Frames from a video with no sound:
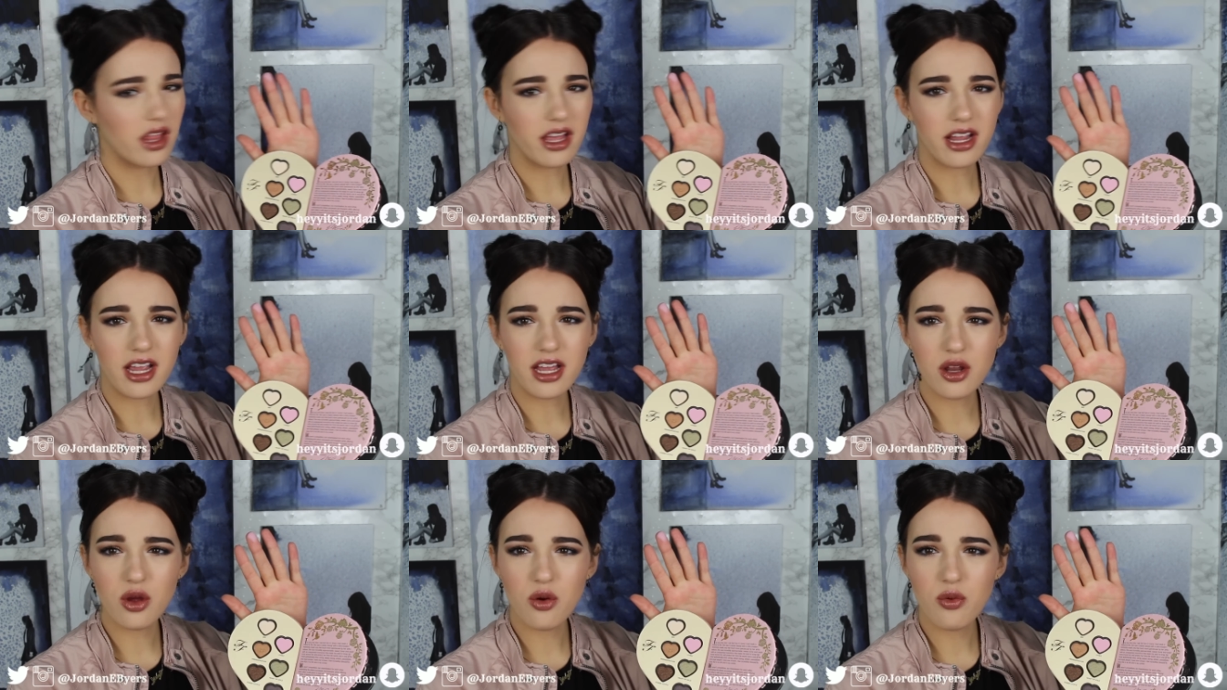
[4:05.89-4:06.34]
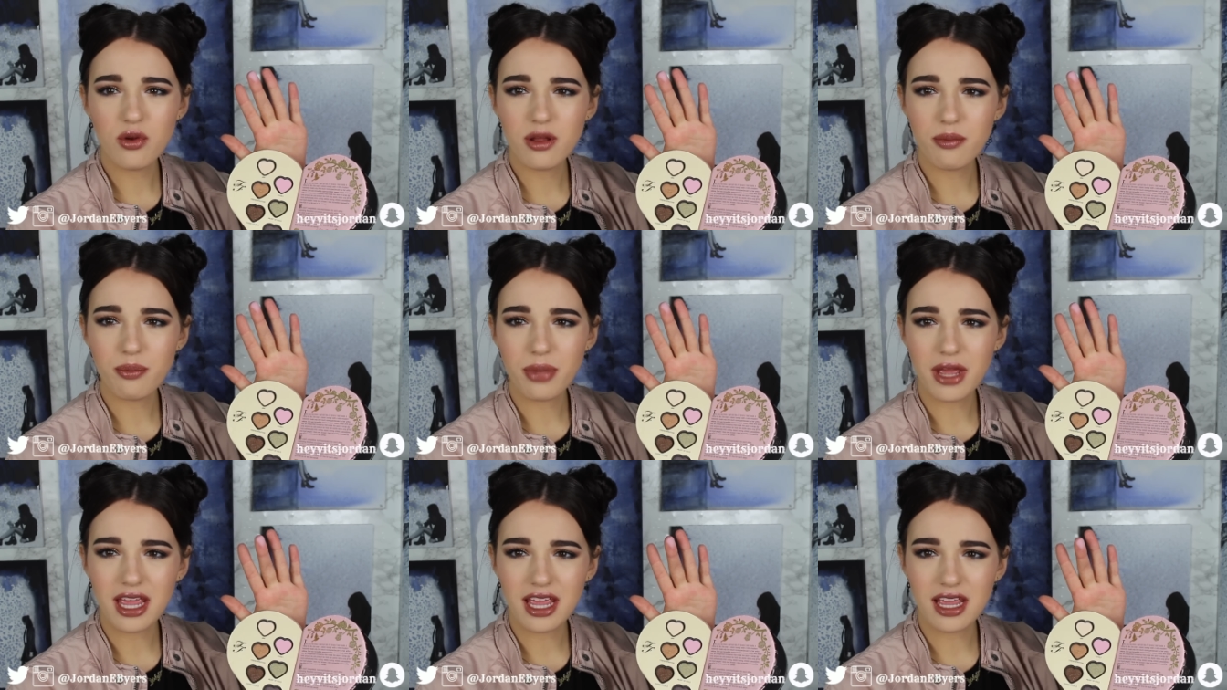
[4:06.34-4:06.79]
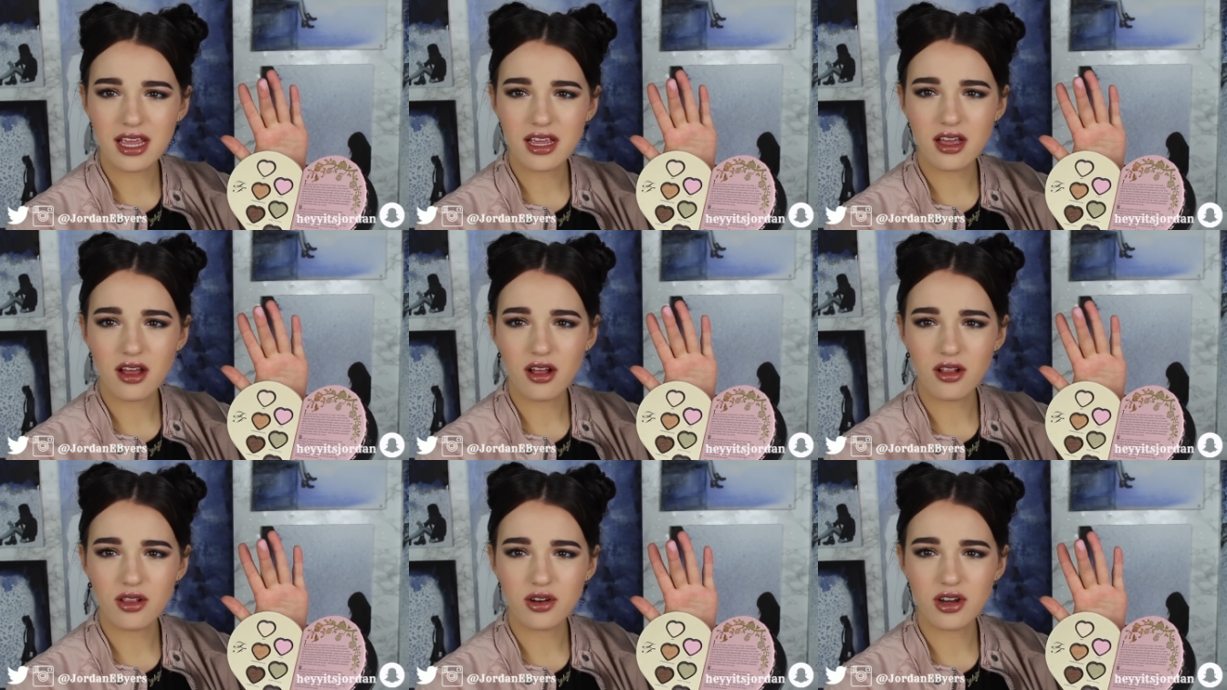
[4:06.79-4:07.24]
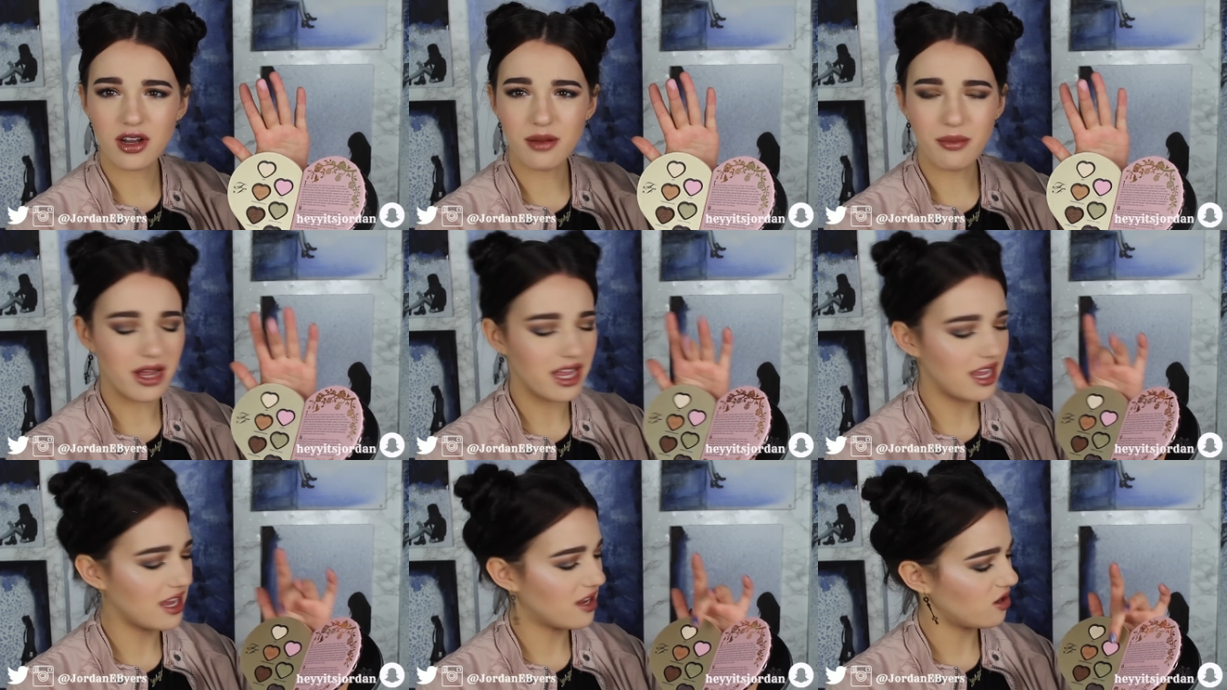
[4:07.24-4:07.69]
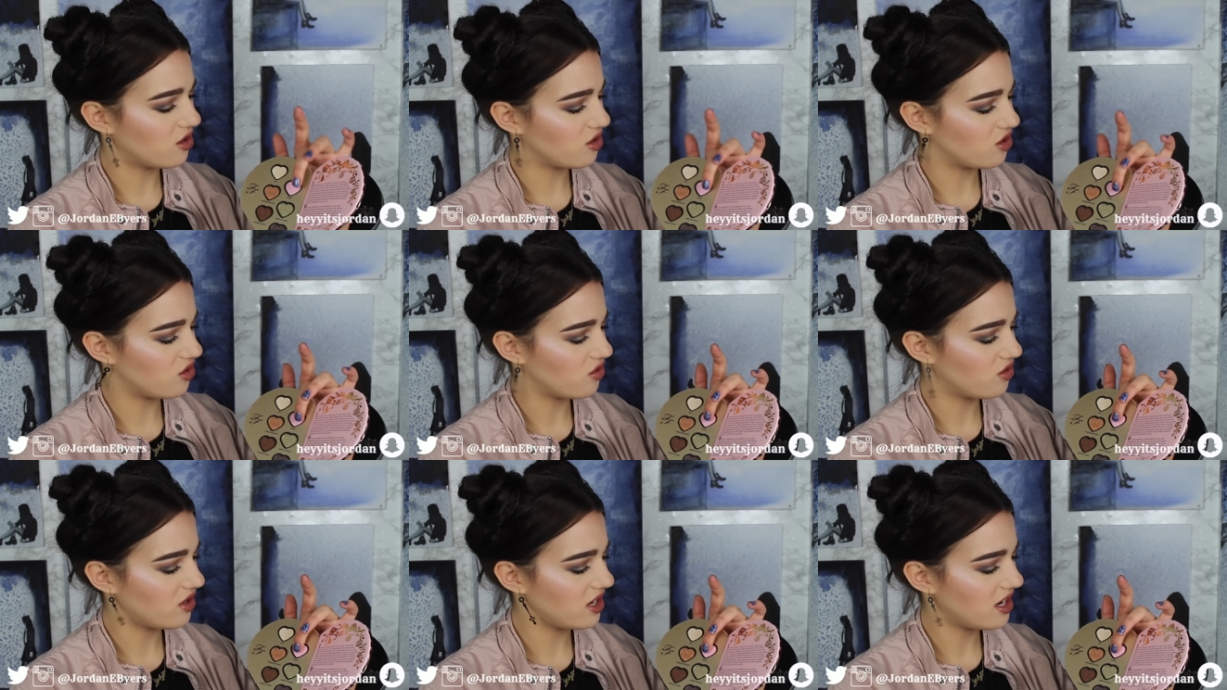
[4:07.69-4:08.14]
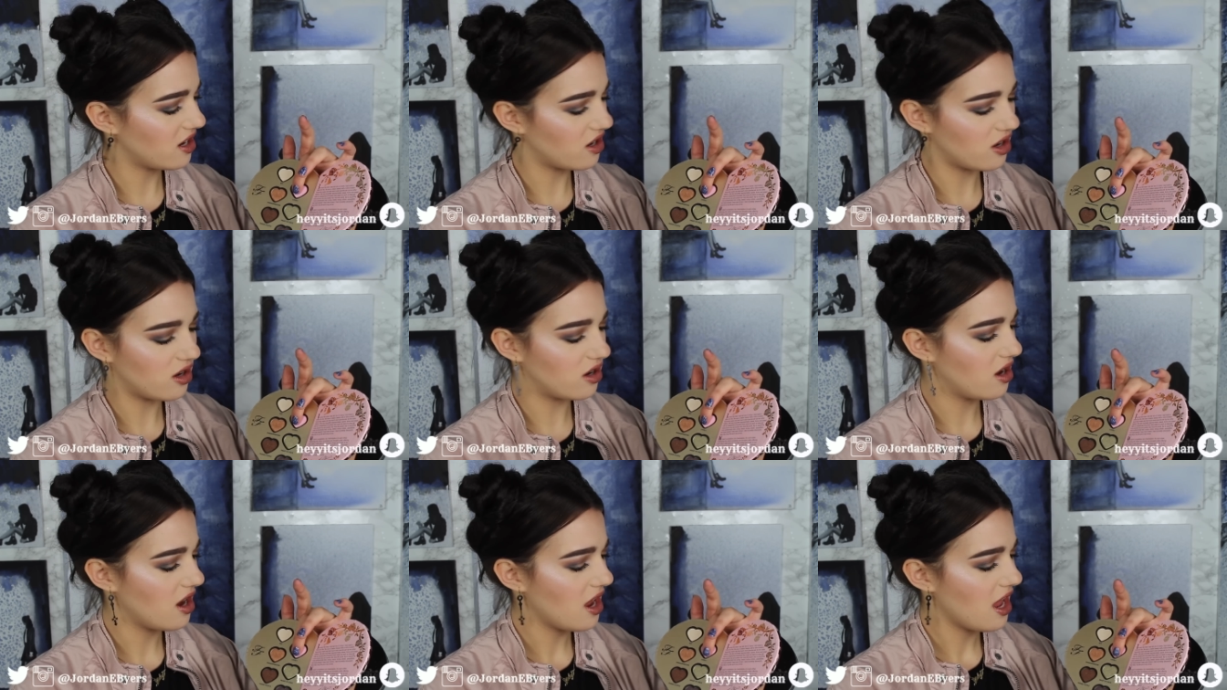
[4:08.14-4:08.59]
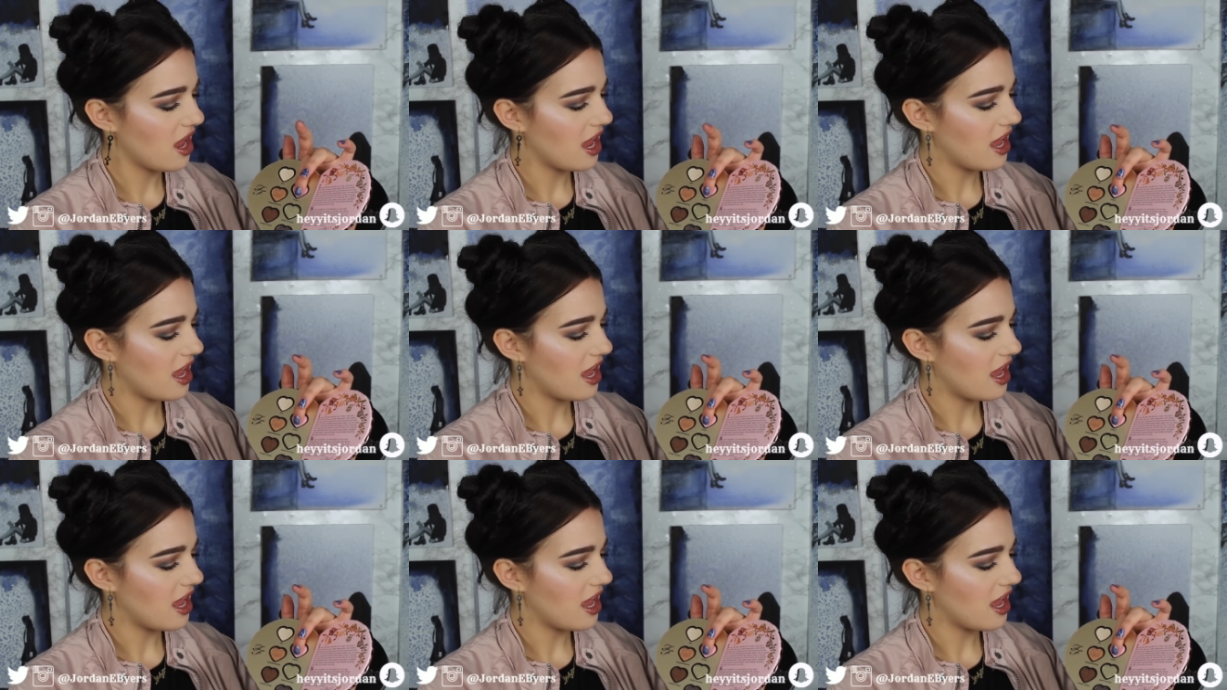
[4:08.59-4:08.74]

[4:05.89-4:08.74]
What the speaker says: Like, I don't want a pink color in my inner crease or